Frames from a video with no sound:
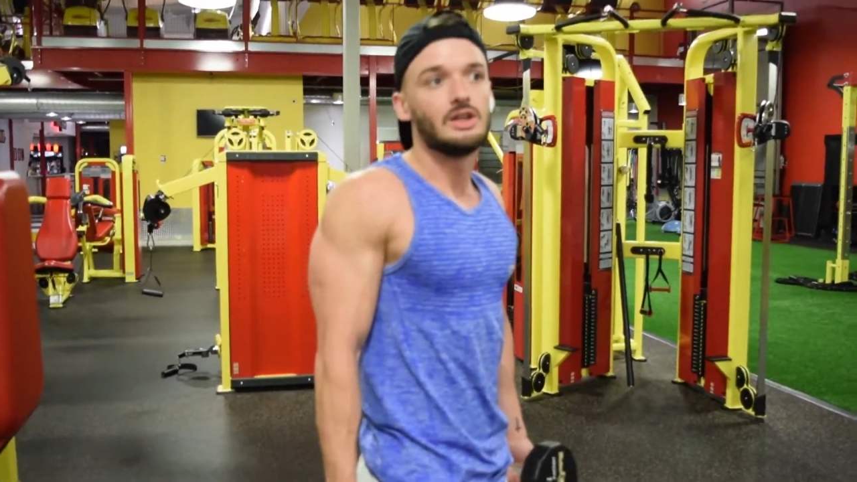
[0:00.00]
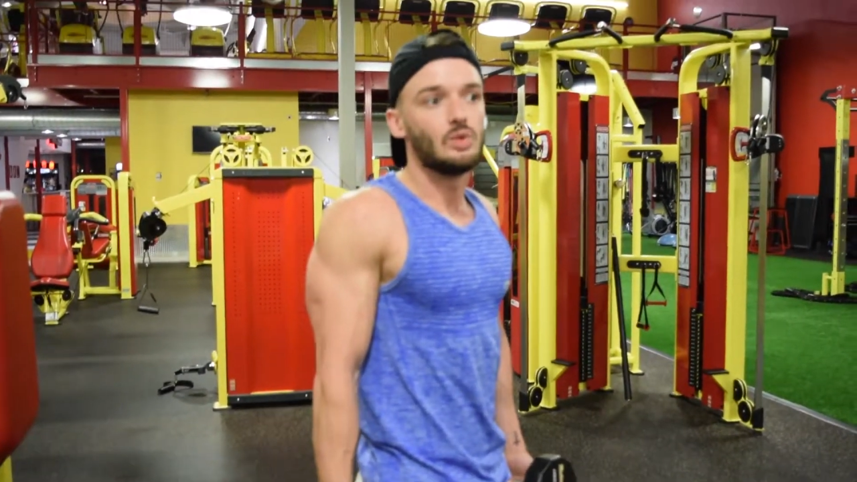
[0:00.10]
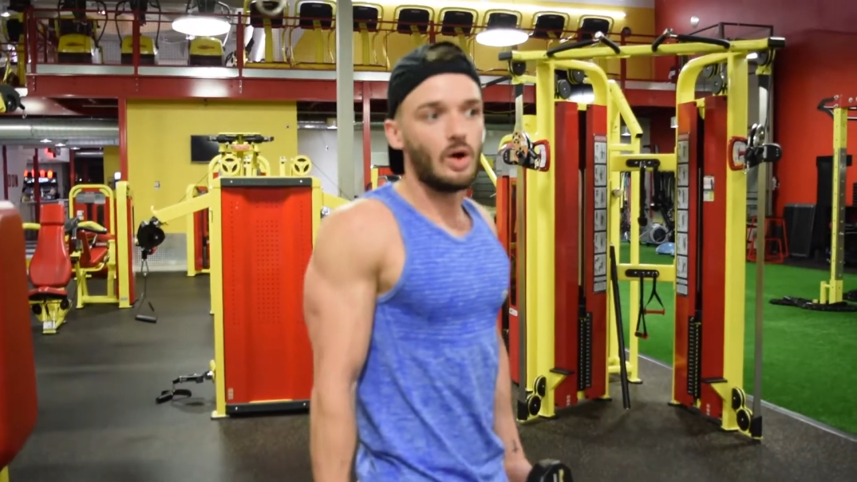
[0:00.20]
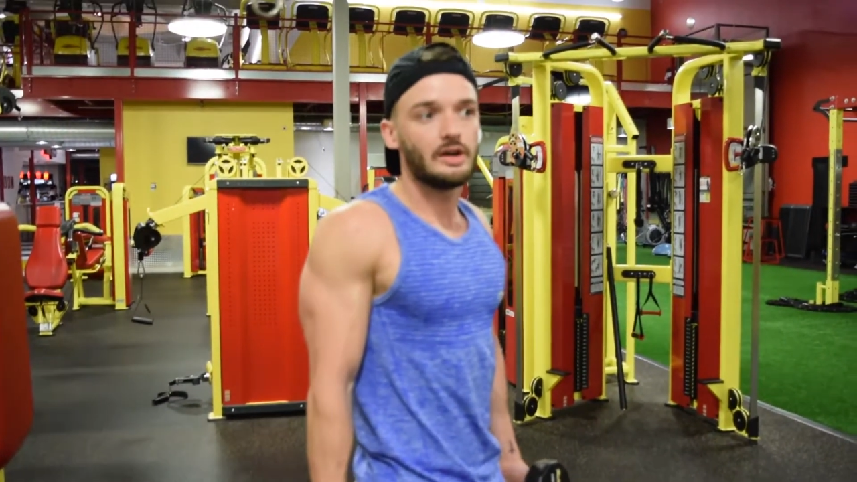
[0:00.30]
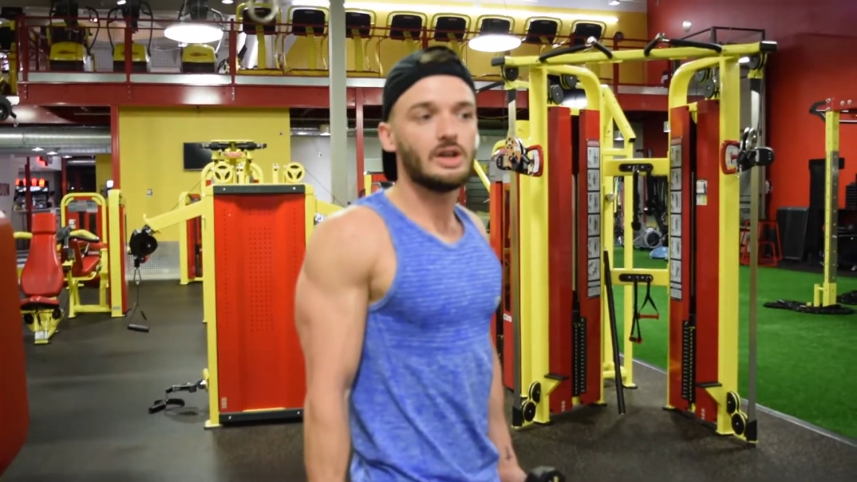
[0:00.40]
you
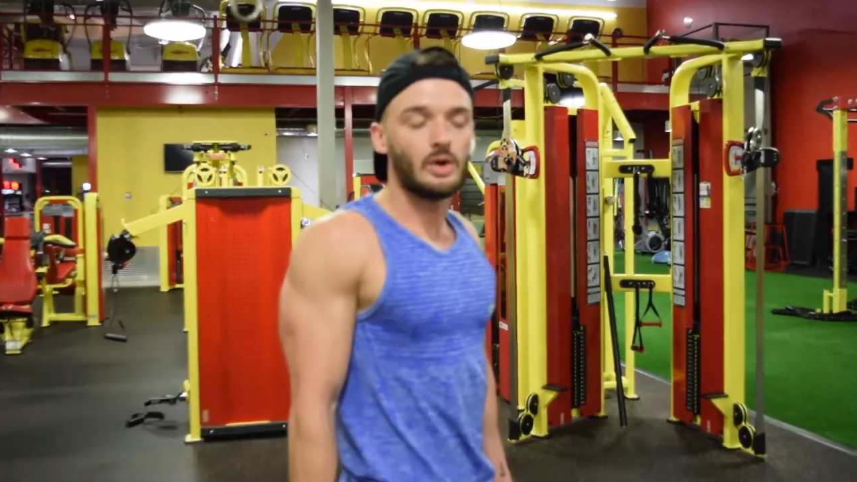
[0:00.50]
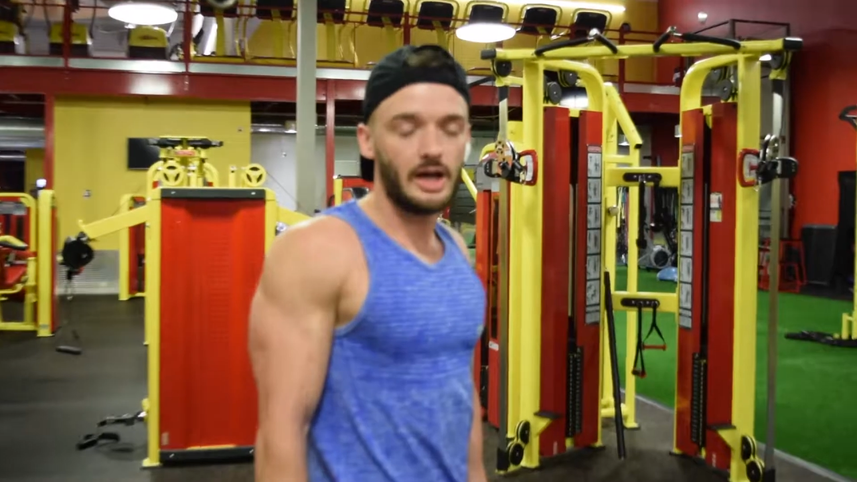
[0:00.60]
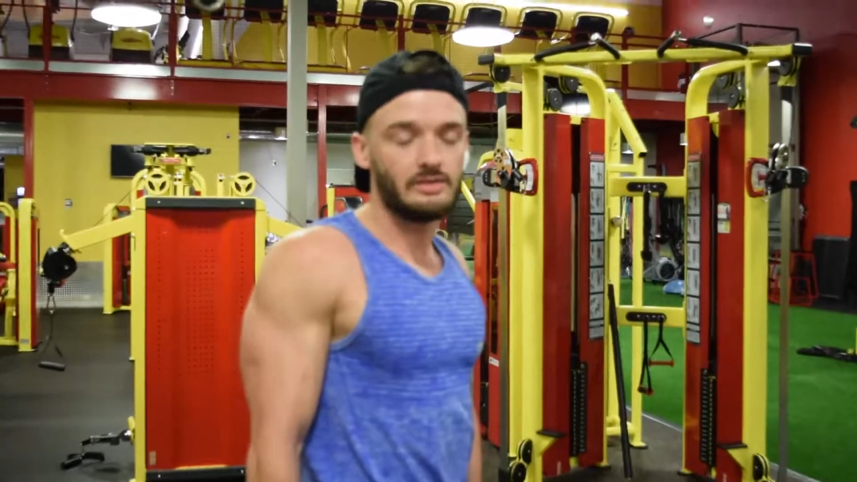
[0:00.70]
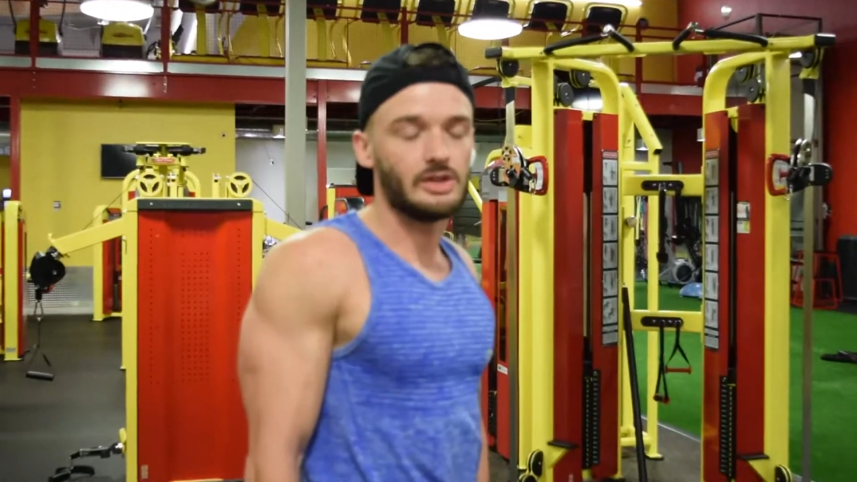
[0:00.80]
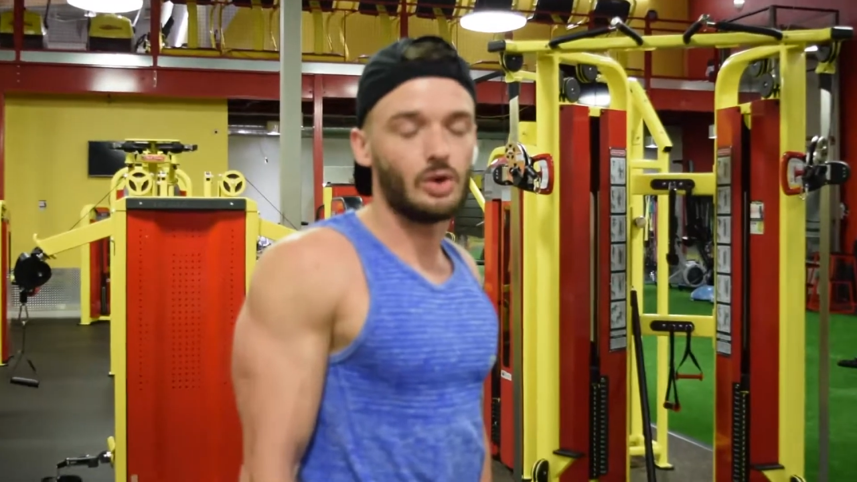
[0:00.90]
wanna go
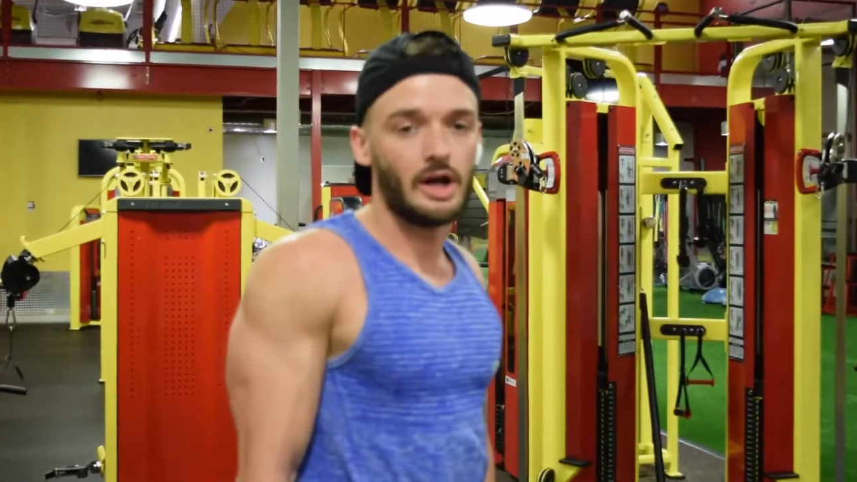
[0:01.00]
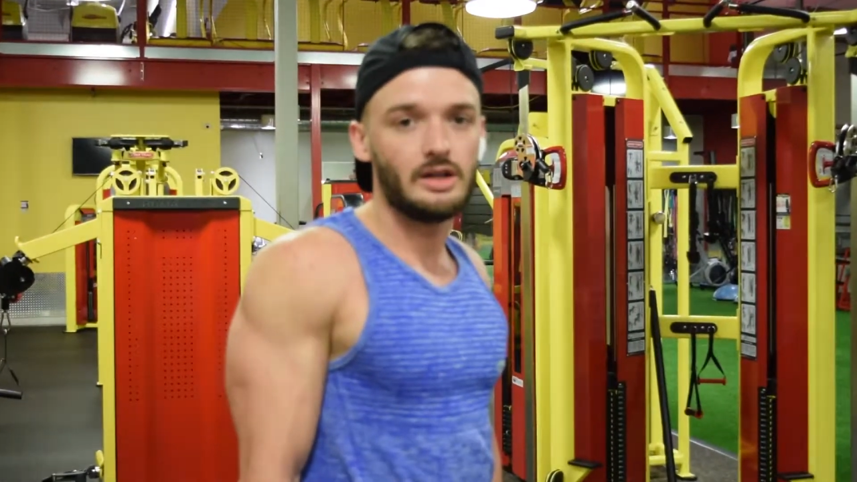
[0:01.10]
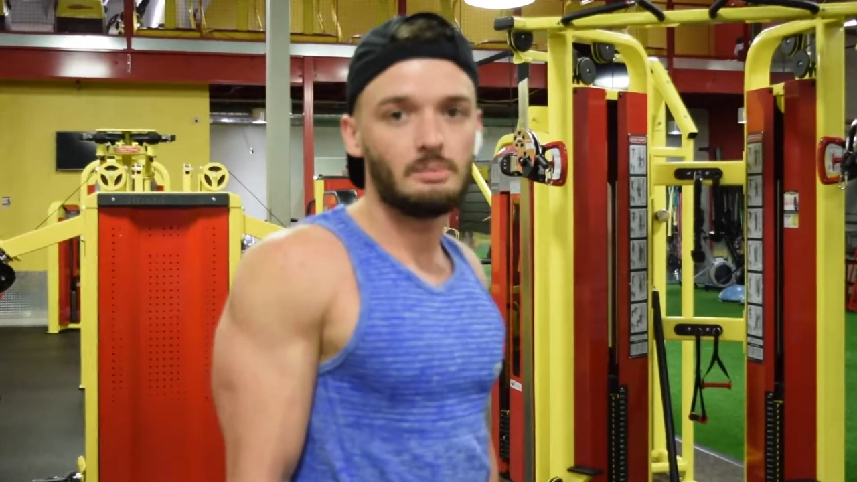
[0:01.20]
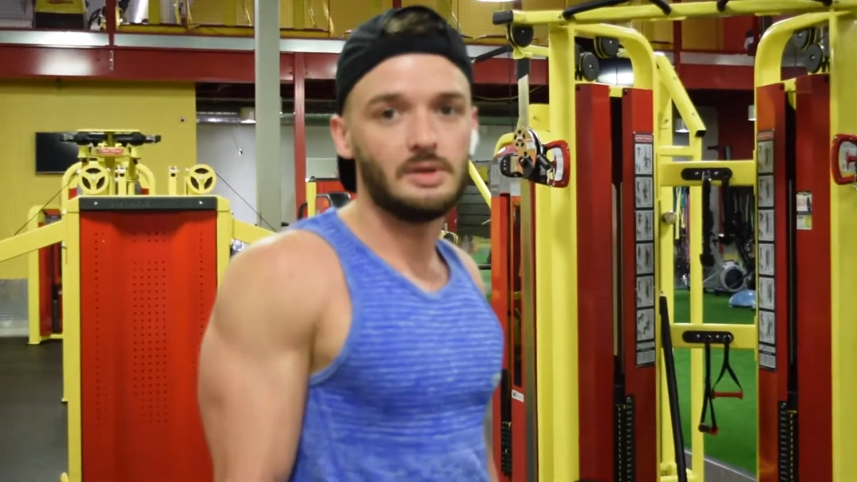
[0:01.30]
heavy, right?